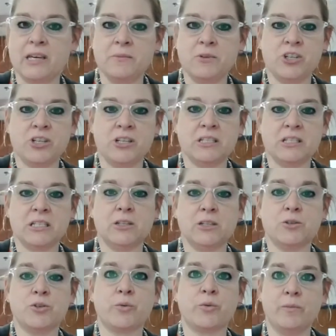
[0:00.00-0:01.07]
images
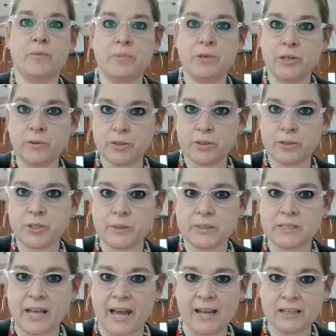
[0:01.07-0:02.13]
contribute to a
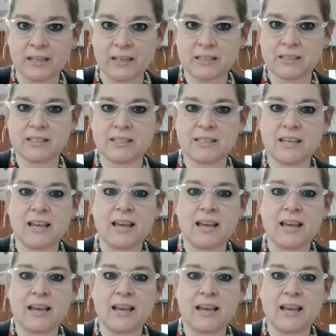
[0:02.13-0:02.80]
text,